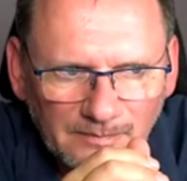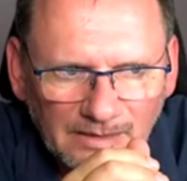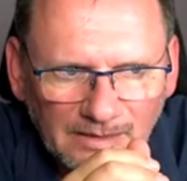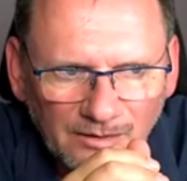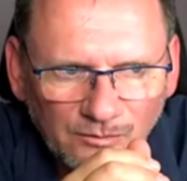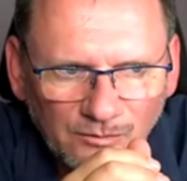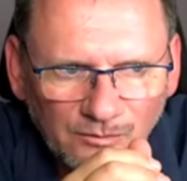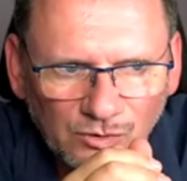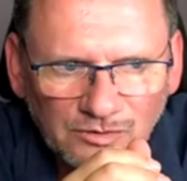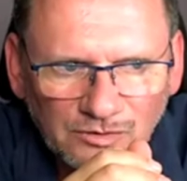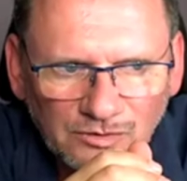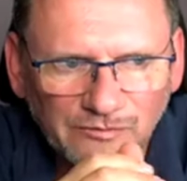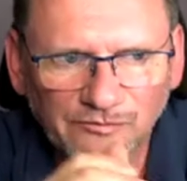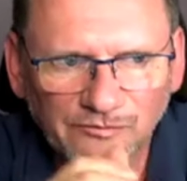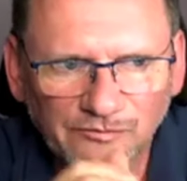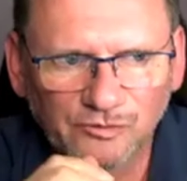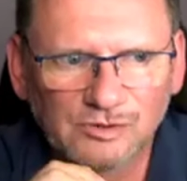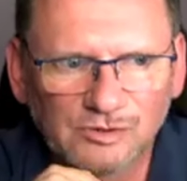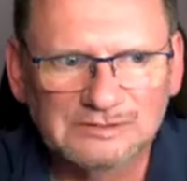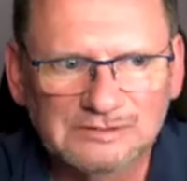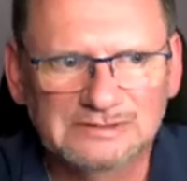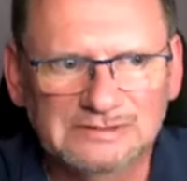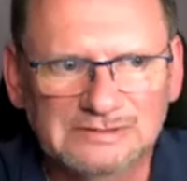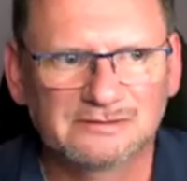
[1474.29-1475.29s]
one of the
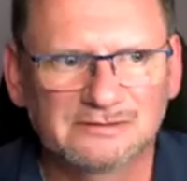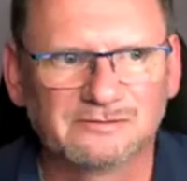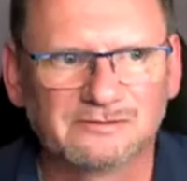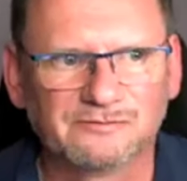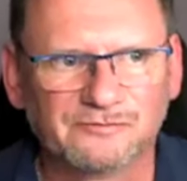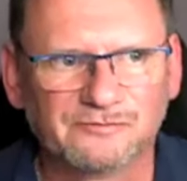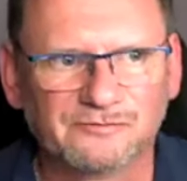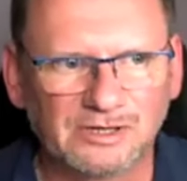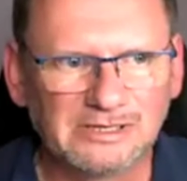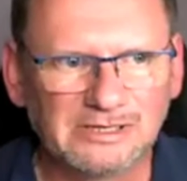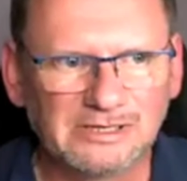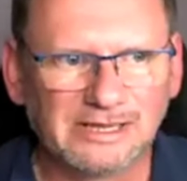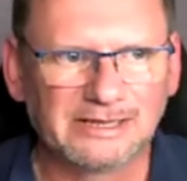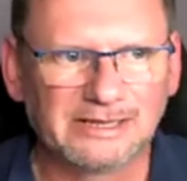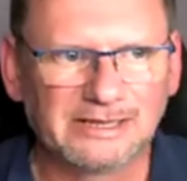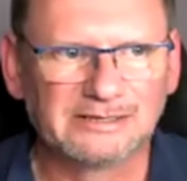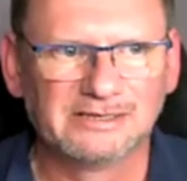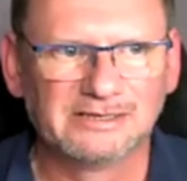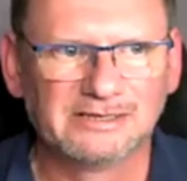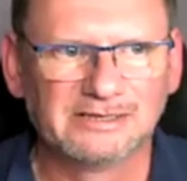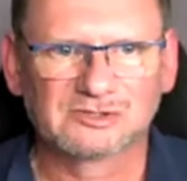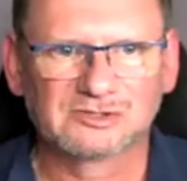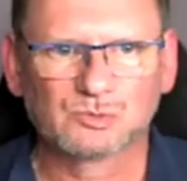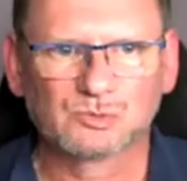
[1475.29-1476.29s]
first funny
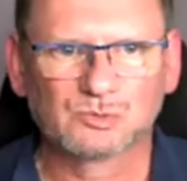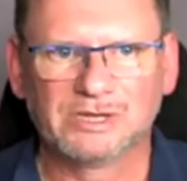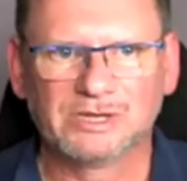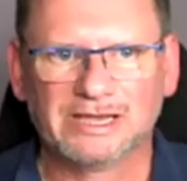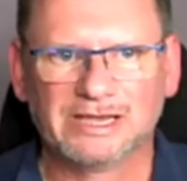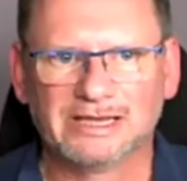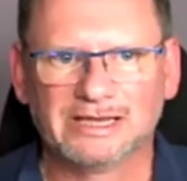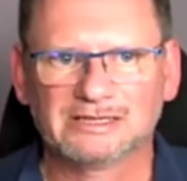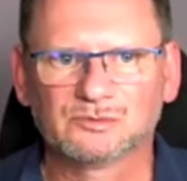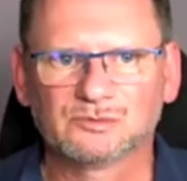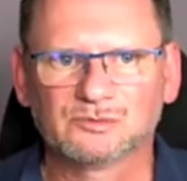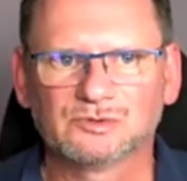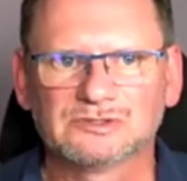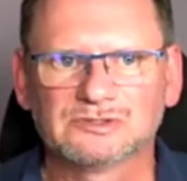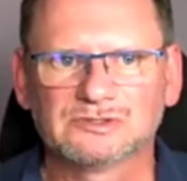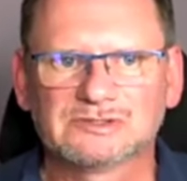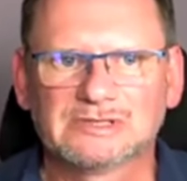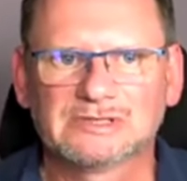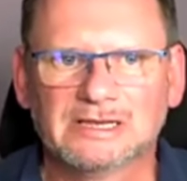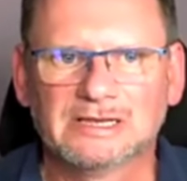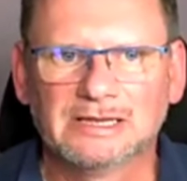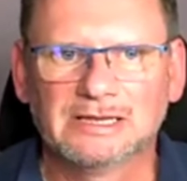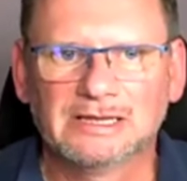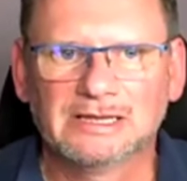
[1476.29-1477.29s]
ideas we had was
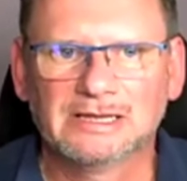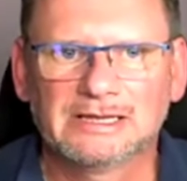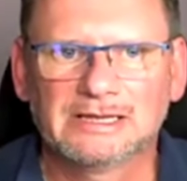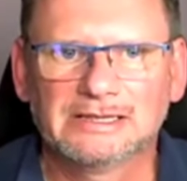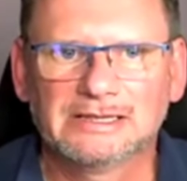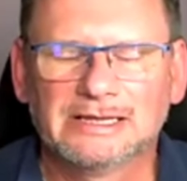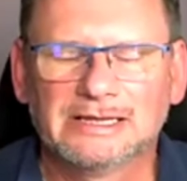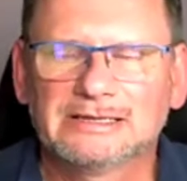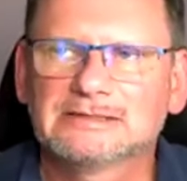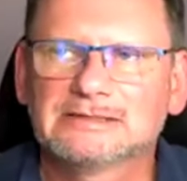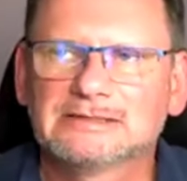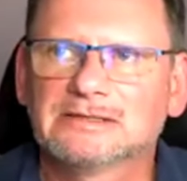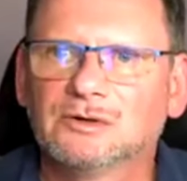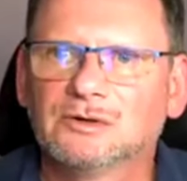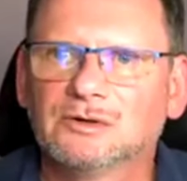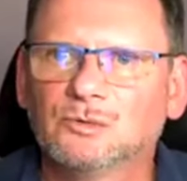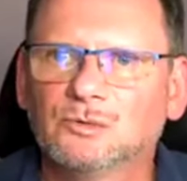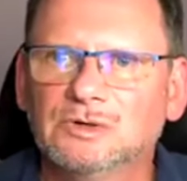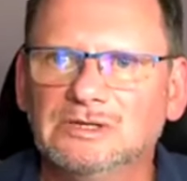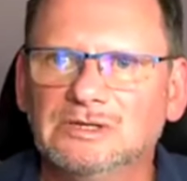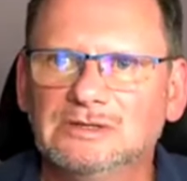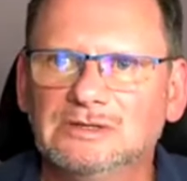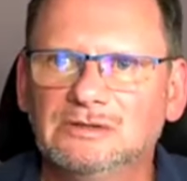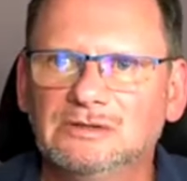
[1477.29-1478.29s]
that we
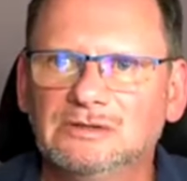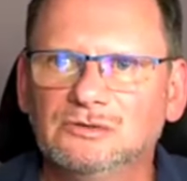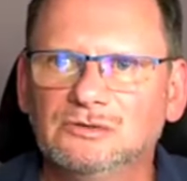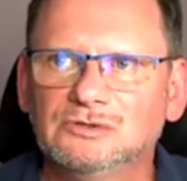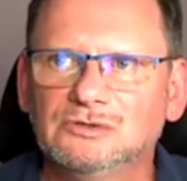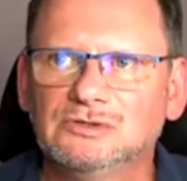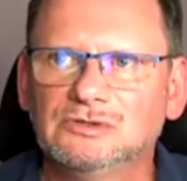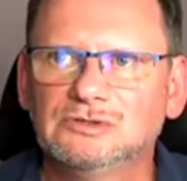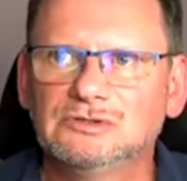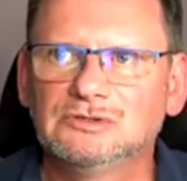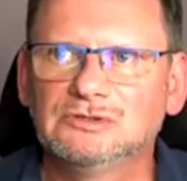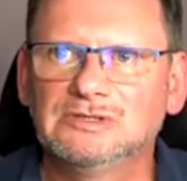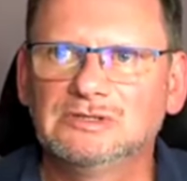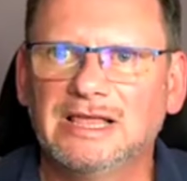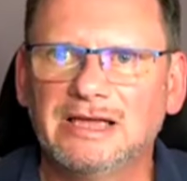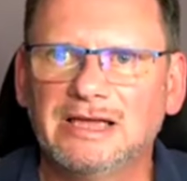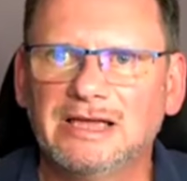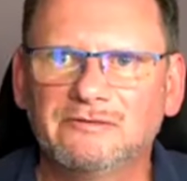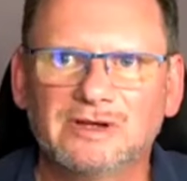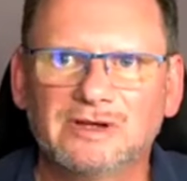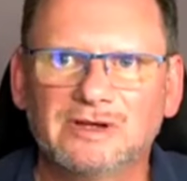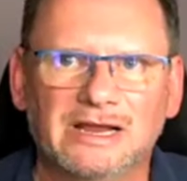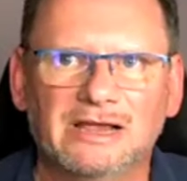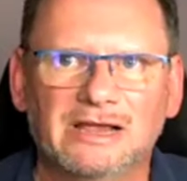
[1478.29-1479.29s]
do
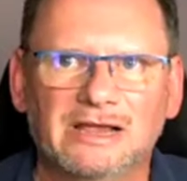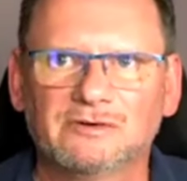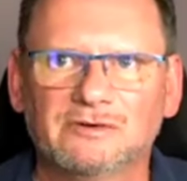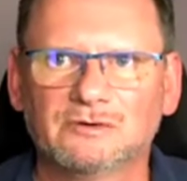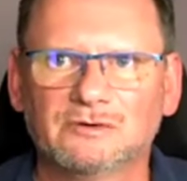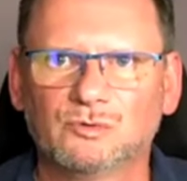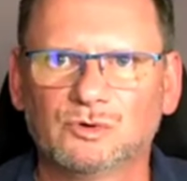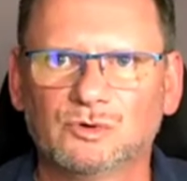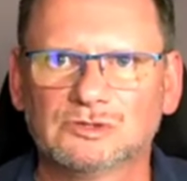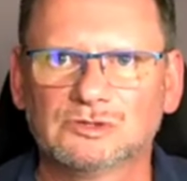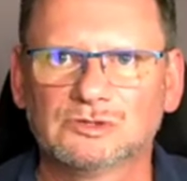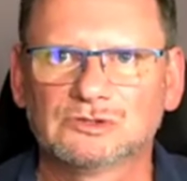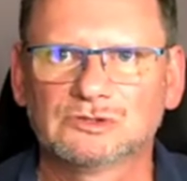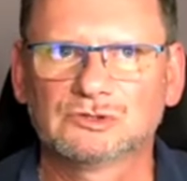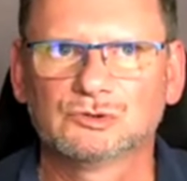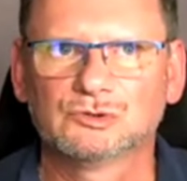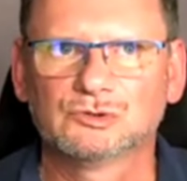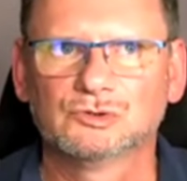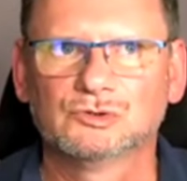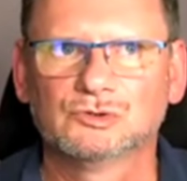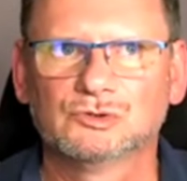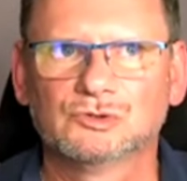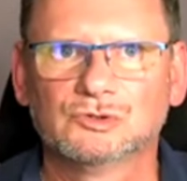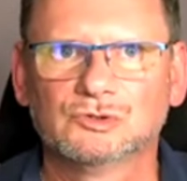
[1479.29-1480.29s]
never ever want
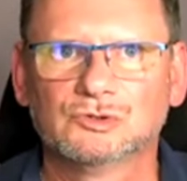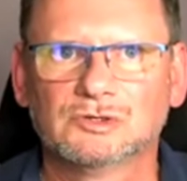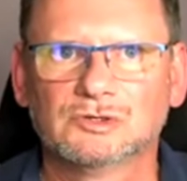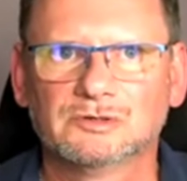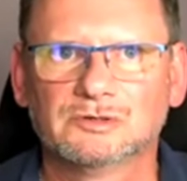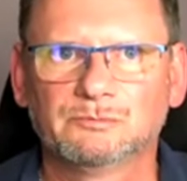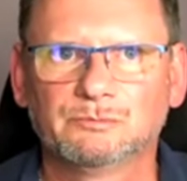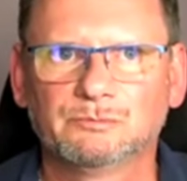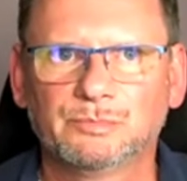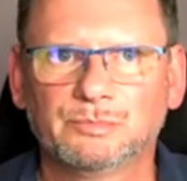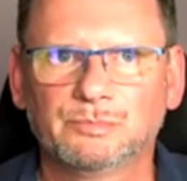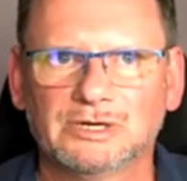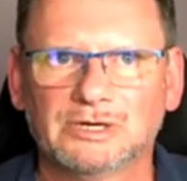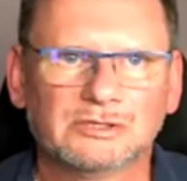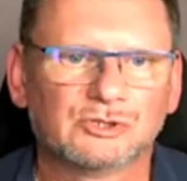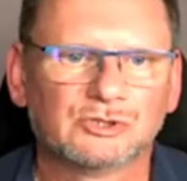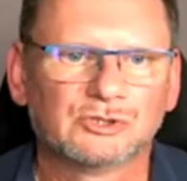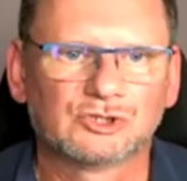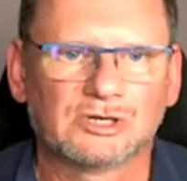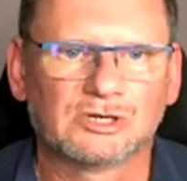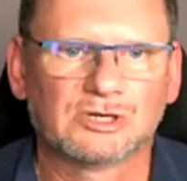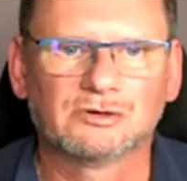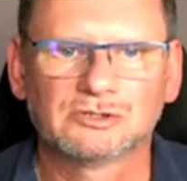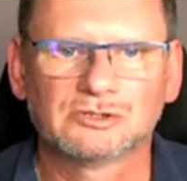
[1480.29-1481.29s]
to punish
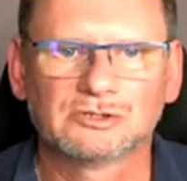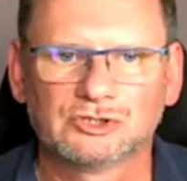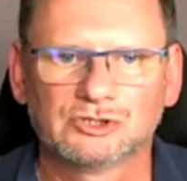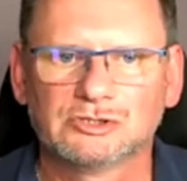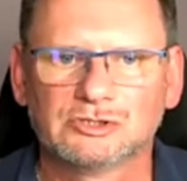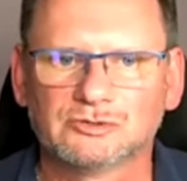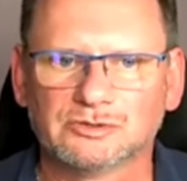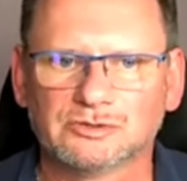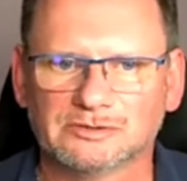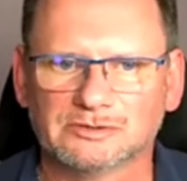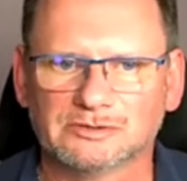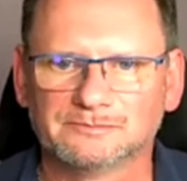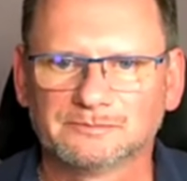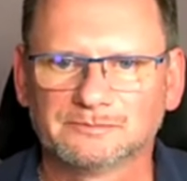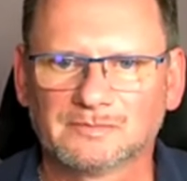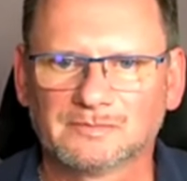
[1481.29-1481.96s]
our children.